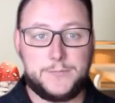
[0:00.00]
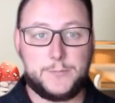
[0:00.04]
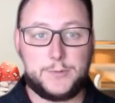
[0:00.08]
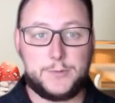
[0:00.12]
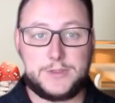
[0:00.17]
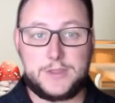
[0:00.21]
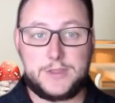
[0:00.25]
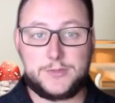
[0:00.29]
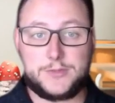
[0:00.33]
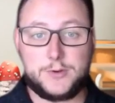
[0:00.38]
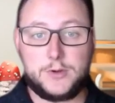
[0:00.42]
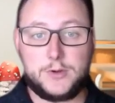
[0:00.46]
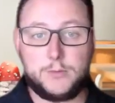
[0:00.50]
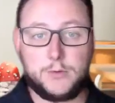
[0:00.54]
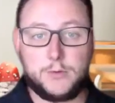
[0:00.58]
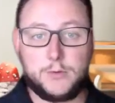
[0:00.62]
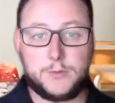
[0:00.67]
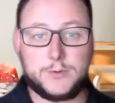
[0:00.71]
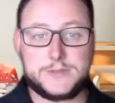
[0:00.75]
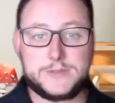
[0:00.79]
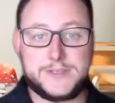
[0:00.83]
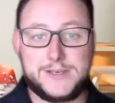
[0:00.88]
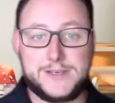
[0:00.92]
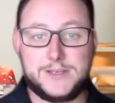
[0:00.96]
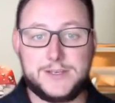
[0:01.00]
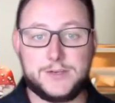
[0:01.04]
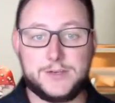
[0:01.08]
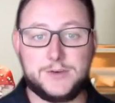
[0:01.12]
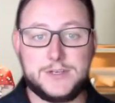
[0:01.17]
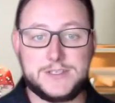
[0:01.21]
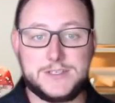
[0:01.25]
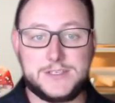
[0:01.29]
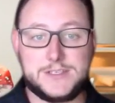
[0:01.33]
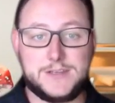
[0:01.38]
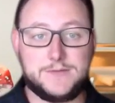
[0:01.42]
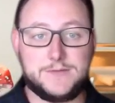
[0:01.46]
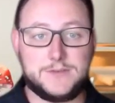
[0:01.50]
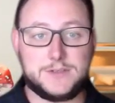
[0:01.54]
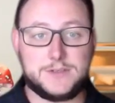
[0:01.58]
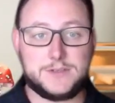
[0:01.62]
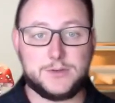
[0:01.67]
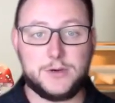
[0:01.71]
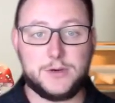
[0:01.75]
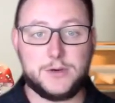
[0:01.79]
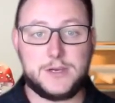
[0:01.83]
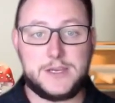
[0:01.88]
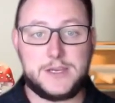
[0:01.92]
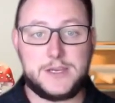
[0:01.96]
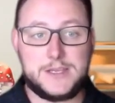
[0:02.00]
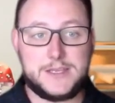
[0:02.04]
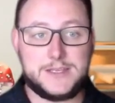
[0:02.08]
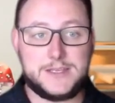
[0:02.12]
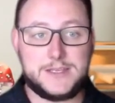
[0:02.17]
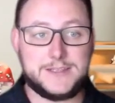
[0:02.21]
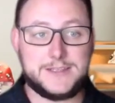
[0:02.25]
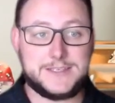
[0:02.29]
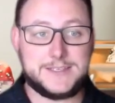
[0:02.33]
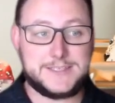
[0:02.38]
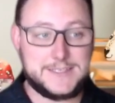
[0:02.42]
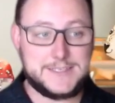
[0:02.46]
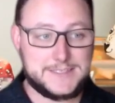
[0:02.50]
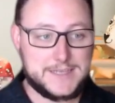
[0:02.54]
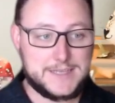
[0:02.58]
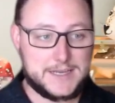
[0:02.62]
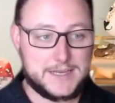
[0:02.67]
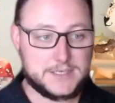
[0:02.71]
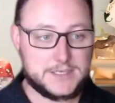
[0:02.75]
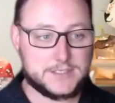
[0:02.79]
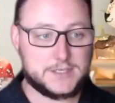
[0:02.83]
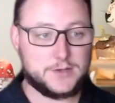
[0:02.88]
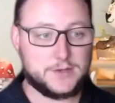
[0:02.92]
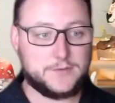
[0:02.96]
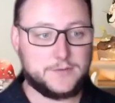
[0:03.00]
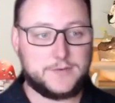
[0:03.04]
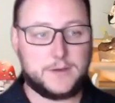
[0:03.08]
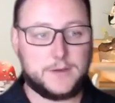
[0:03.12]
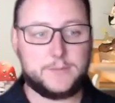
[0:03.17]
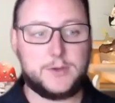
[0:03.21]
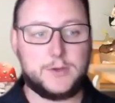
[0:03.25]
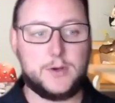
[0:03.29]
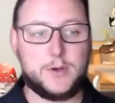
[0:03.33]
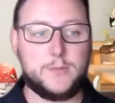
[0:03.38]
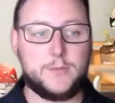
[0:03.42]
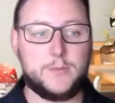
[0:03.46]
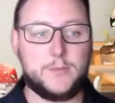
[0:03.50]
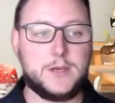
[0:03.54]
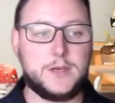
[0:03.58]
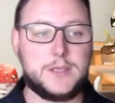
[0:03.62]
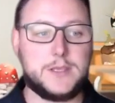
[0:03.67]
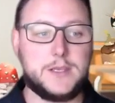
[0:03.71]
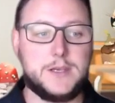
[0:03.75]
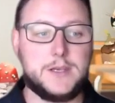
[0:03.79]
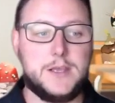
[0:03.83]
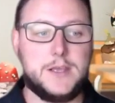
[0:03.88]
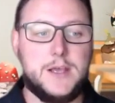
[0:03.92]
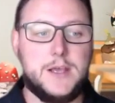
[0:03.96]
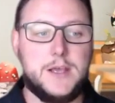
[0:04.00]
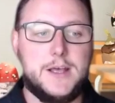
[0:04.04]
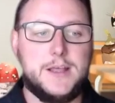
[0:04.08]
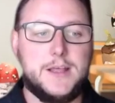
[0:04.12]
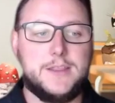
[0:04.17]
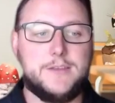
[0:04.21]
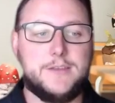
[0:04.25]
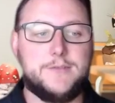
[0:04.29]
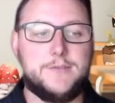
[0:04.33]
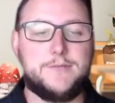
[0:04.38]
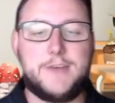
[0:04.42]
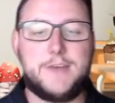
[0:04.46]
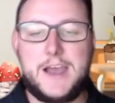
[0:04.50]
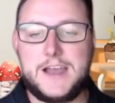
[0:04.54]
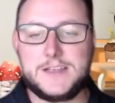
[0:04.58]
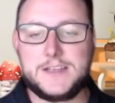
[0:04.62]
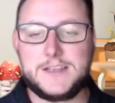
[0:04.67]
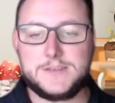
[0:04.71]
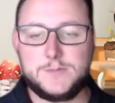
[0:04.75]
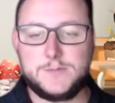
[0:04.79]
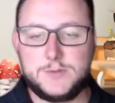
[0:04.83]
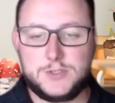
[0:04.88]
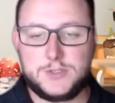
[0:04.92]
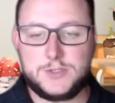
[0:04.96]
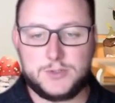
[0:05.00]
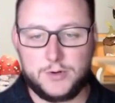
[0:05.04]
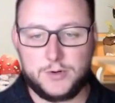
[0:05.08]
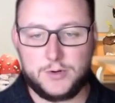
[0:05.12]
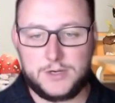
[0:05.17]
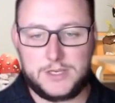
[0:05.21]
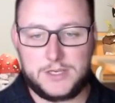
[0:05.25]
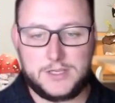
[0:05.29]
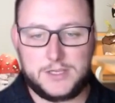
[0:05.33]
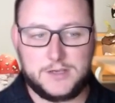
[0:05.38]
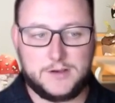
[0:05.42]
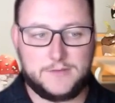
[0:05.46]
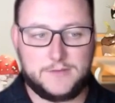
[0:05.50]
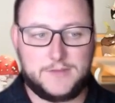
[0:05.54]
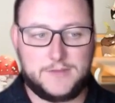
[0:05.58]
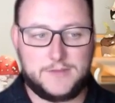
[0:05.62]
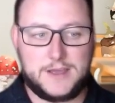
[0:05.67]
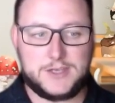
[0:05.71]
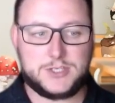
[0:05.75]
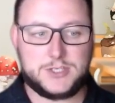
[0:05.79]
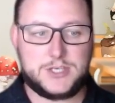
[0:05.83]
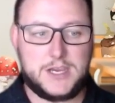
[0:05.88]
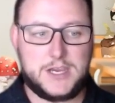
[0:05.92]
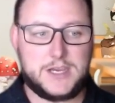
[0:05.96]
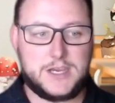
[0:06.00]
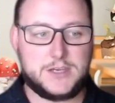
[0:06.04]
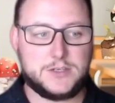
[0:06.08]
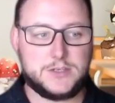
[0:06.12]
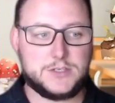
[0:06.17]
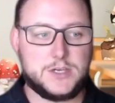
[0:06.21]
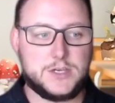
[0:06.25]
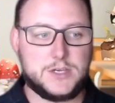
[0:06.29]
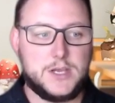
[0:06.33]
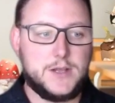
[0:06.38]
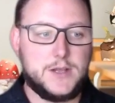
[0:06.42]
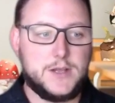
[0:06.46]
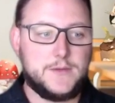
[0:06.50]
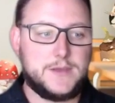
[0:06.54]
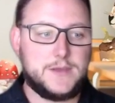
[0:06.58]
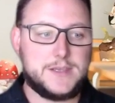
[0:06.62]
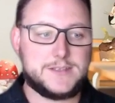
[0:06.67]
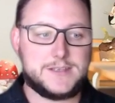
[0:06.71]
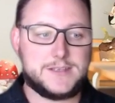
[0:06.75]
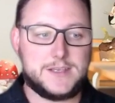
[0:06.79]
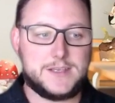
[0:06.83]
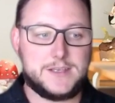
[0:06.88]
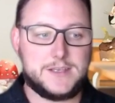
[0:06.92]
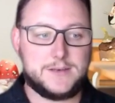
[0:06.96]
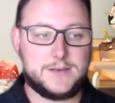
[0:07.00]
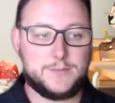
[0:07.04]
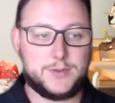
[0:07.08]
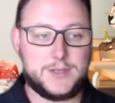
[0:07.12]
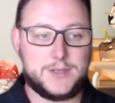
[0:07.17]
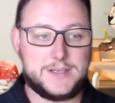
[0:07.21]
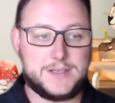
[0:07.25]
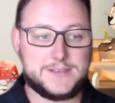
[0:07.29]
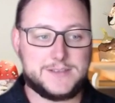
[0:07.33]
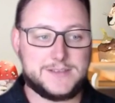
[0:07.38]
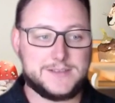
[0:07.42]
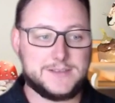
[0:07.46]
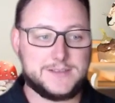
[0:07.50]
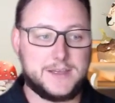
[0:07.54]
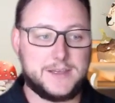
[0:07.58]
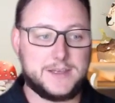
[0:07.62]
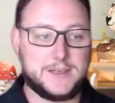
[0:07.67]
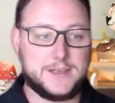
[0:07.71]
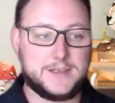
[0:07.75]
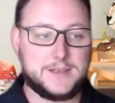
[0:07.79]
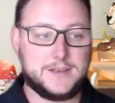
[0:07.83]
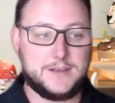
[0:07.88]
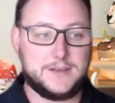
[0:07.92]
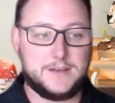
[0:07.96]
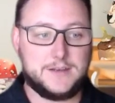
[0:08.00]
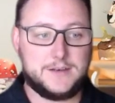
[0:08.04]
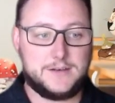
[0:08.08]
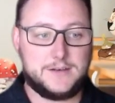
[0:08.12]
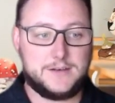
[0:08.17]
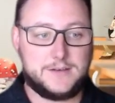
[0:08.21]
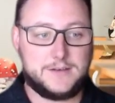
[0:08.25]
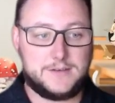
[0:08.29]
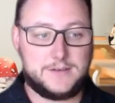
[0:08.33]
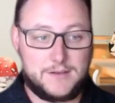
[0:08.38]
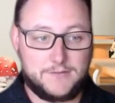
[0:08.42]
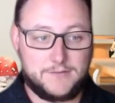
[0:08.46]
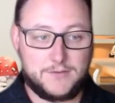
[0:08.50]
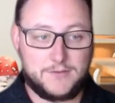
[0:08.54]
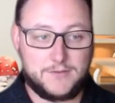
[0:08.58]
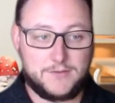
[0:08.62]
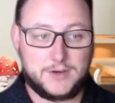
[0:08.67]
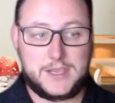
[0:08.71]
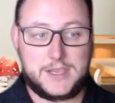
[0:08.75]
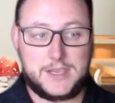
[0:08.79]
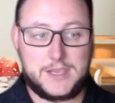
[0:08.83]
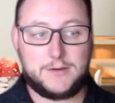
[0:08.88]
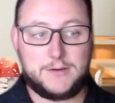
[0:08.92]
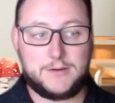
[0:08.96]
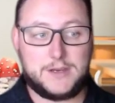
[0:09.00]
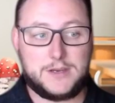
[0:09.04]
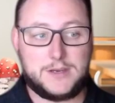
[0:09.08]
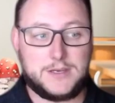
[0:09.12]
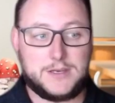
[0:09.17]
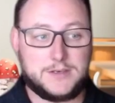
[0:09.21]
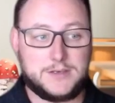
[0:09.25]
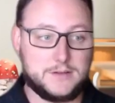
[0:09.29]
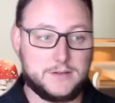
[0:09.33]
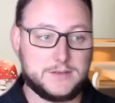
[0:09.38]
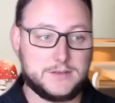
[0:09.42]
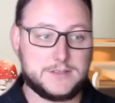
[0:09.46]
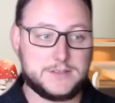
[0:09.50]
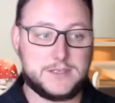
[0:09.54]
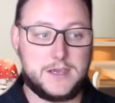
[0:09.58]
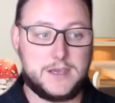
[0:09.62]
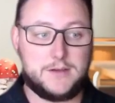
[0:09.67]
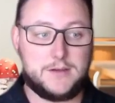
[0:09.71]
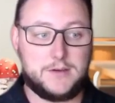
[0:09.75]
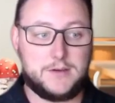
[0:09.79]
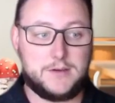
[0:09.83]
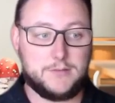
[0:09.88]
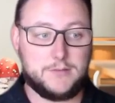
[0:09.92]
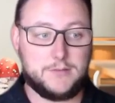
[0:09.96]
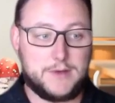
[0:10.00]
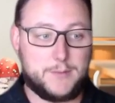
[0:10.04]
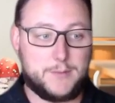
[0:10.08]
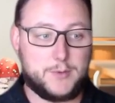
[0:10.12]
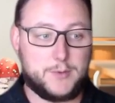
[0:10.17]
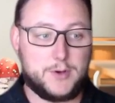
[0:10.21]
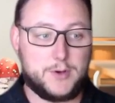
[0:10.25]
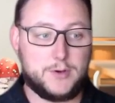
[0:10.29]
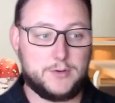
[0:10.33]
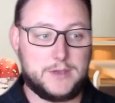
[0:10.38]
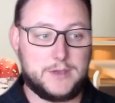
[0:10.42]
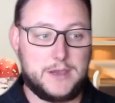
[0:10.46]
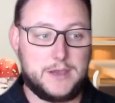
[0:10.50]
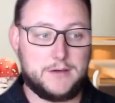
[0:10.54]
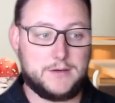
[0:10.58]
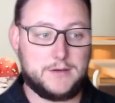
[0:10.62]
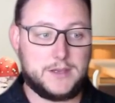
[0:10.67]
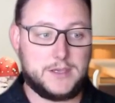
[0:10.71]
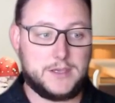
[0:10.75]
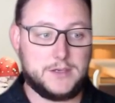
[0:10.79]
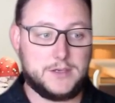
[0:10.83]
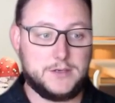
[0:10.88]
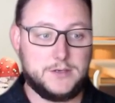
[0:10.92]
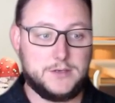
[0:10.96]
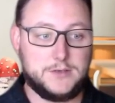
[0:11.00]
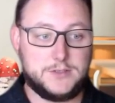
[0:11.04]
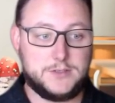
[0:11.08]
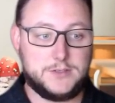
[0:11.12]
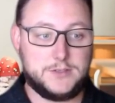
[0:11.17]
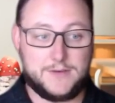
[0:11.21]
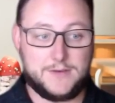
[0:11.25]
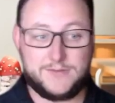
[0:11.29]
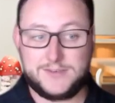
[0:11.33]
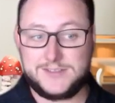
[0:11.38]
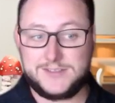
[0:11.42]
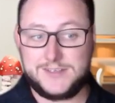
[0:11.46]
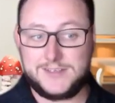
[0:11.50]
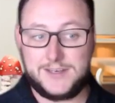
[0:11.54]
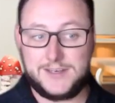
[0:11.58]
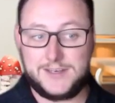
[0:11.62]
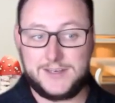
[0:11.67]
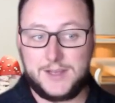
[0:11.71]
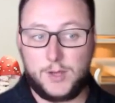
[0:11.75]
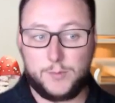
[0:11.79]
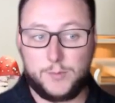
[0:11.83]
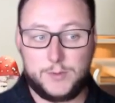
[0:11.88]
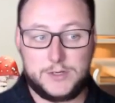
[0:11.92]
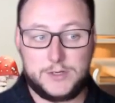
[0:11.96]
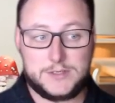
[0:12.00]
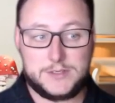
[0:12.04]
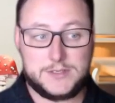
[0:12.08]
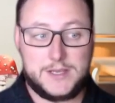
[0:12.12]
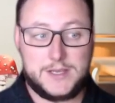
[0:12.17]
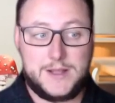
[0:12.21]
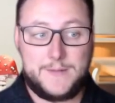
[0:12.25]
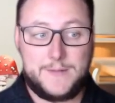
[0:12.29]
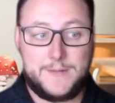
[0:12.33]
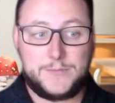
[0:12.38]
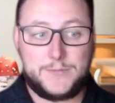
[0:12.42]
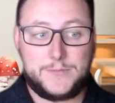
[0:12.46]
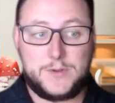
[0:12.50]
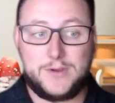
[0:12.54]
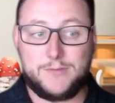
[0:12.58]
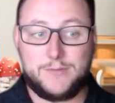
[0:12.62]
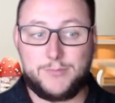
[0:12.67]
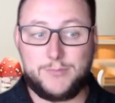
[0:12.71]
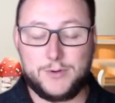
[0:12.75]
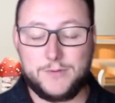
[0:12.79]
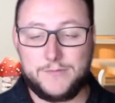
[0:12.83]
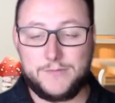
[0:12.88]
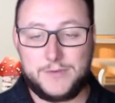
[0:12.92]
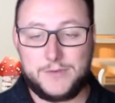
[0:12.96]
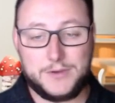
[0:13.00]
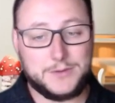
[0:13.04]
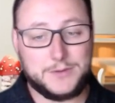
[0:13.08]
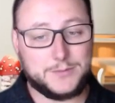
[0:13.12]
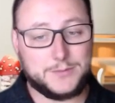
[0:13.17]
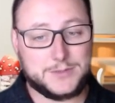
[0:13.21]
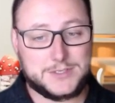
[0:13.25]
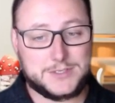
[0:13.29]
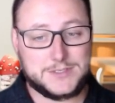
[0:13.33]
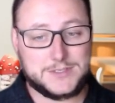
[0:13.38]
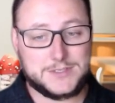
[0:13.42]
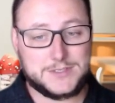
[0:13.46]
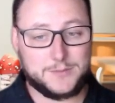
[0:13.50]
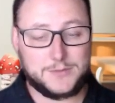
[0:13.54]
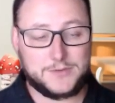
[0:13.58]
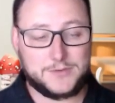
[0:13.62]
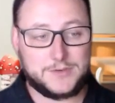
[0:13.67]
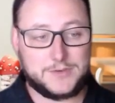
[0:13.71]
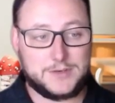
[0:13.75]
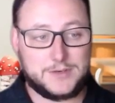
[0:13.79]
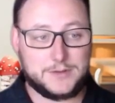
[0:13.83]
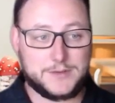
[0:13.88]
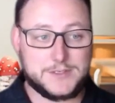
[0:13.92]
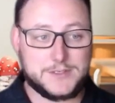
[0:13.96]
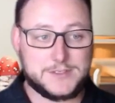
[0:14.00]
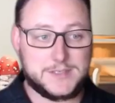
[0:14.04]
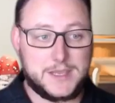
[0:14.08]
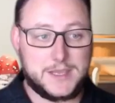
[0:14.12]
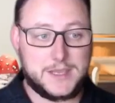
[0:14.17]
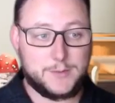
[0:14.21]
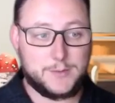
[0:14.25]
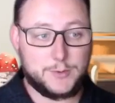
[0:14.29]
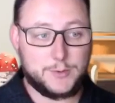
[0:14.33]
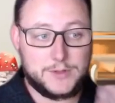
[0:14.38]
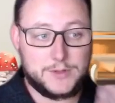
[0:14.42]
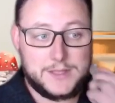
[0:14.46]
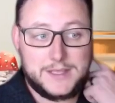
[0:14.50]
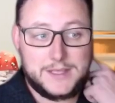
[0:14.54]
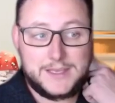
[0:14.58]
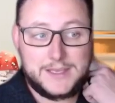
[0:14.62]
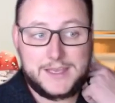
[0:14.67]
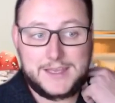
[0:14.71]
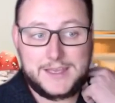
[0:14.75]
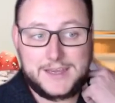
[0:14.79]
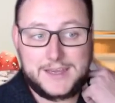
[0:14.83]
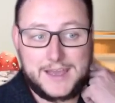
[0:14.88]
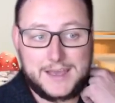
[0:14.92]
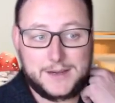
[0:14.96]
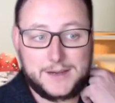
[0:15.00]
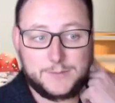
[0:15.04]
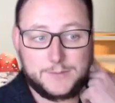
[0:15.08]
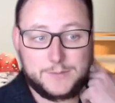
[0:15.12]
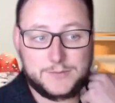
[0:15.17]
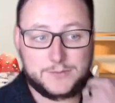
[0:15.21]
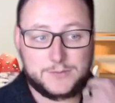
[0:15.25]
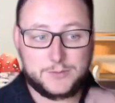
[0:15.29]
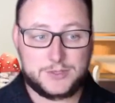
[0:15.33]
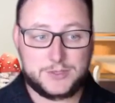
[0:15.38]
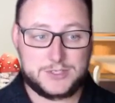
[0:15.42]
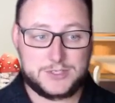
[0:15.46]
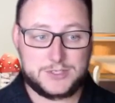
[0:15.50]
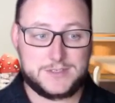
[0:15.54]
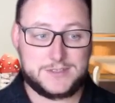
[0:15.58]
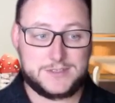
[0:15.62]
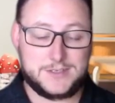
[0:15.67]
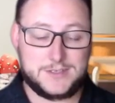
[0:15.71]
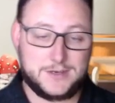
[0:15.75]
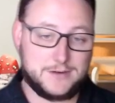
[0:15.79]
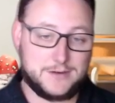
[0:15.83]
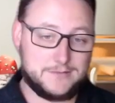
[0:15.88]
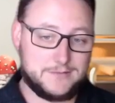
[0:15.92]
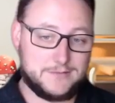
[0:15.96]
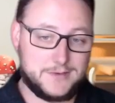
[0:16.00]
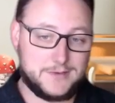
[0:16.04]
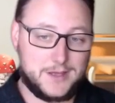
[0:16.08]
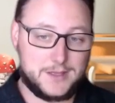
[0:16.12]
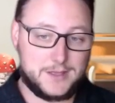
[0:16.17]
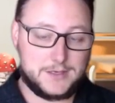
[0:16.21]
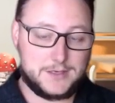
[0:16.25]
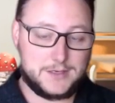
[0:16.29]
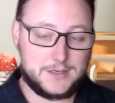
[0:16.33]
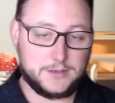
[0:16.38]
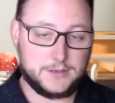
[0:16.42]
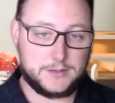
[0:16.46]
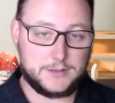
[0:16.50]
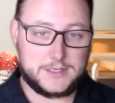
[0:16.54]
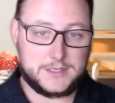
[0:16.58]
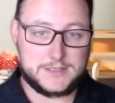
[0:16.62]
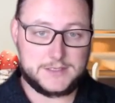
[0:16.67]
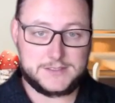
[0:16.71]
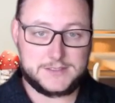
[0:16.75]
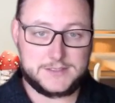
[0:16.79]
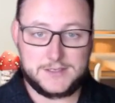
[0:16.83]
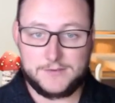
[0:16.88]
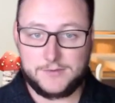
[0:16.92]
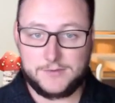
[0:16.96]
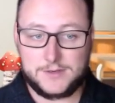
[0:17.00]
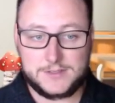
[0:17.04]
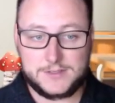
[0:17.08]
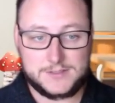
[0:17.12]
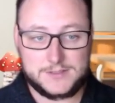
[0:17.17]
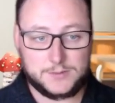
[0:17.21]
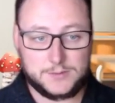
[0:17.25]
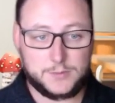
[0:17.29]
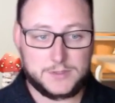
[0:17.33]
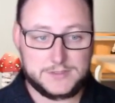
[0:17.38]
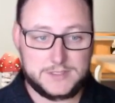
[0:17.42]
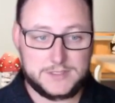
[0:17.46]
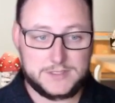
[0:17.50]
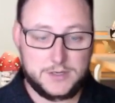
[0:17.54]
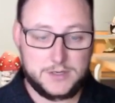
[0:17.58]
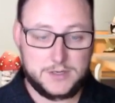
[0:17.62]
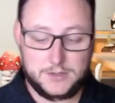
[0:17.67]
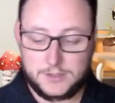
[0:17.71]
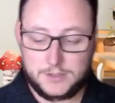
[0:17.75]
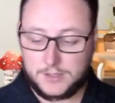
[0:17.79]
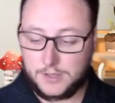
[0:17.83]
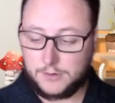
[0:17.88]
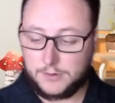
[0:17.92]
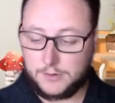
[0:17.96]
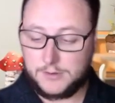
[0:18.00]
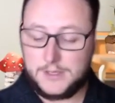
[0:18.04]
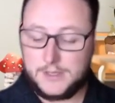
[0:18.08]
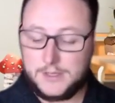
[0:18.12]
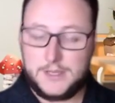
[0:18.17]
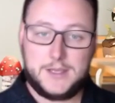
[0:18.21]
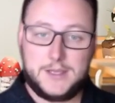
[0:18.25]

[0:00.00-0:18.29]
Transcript: With the 31% increase in inventory in the detached single-family home market, the vast majority of that change is in places like Denver County, Douglas County, Arapahoe County, Jefferson, and Elbert. You have Broomfield, which is almost nearly stable, and Adams, which is not nearly as different as it was a year ago.